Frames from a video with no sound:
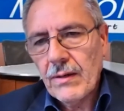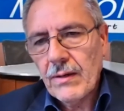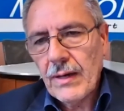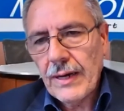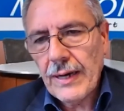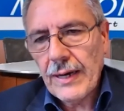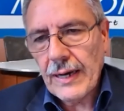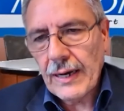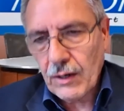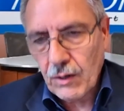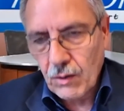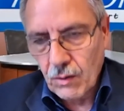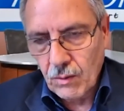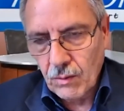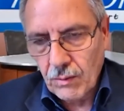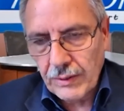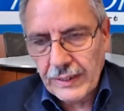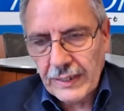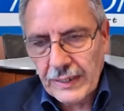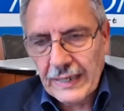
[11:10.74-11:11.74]
uh,
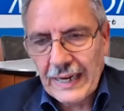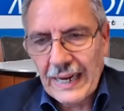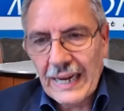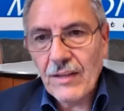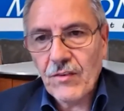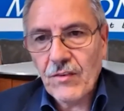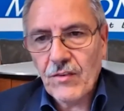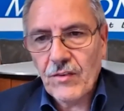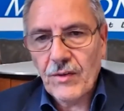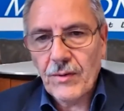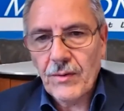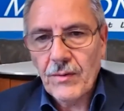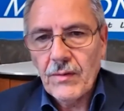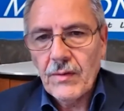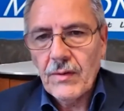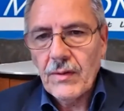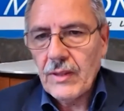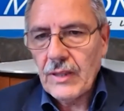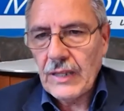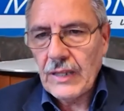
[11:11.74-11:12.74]
colon cancer,
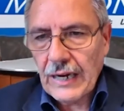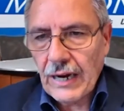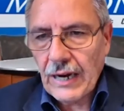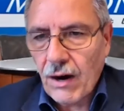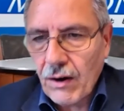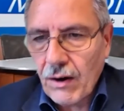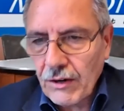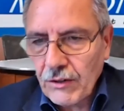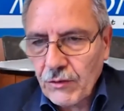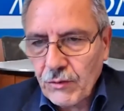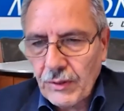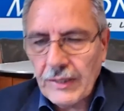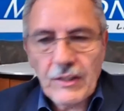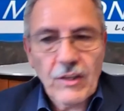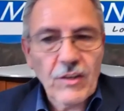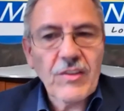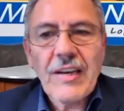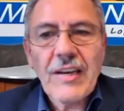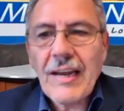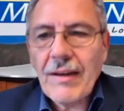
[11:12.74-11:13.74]
they are treat- it
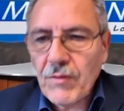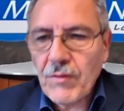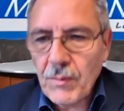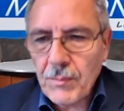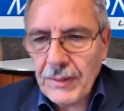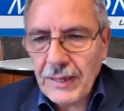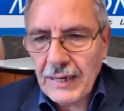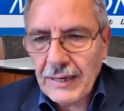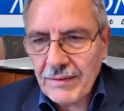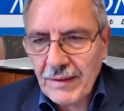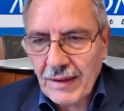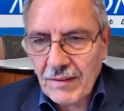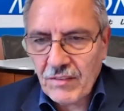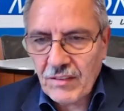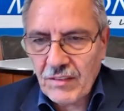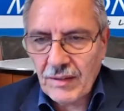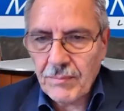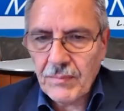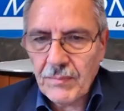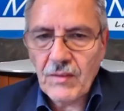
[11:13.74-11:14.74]
doesn't have to be a death
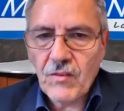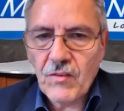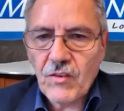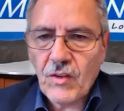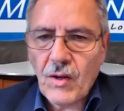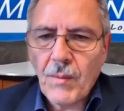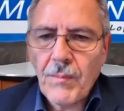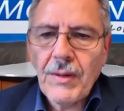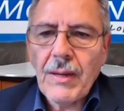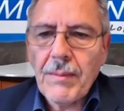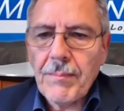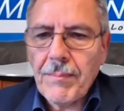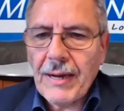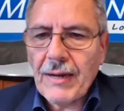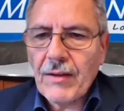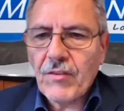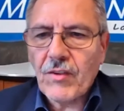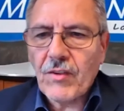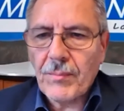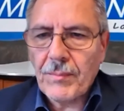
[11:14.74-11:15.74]
sentence. Tell me about
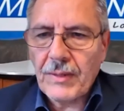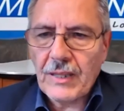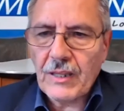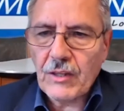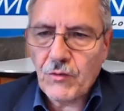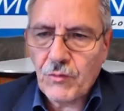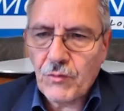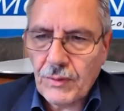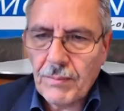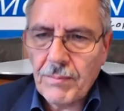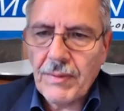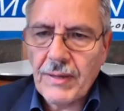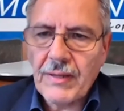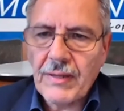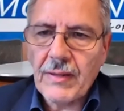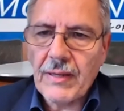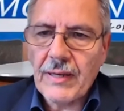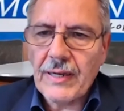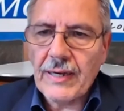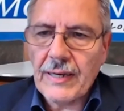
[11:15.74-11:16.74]
some of the treatment
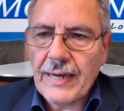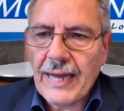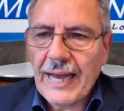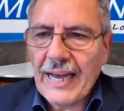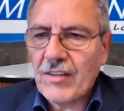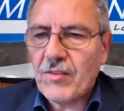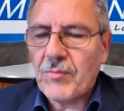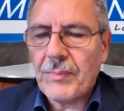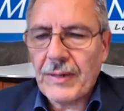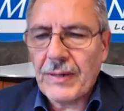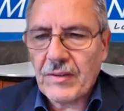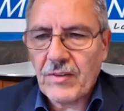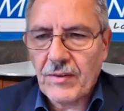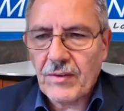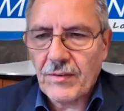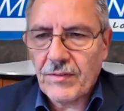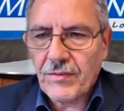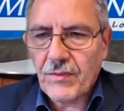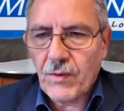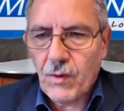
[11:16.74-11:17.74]
uh, aspects of
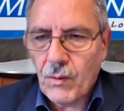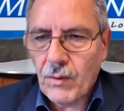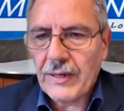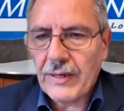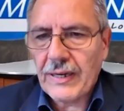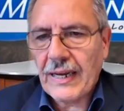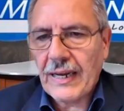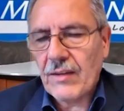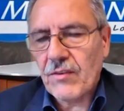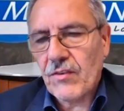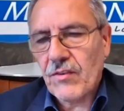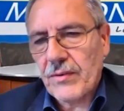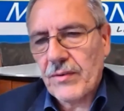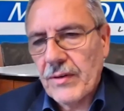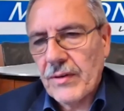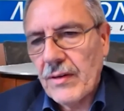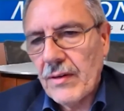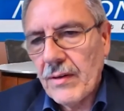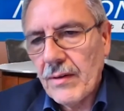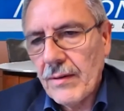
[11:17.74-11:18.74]
colon cancer.
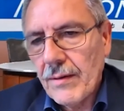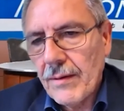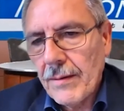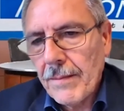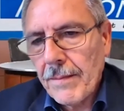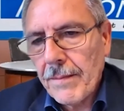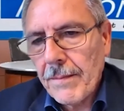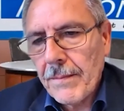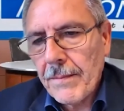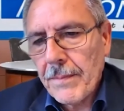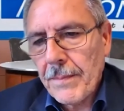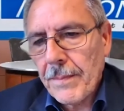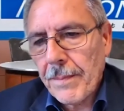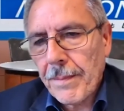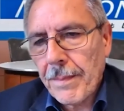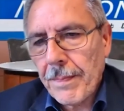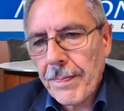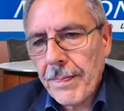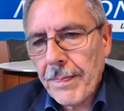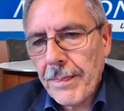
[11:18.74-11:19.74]

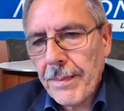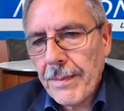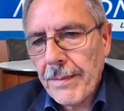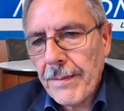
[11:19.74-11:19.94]
great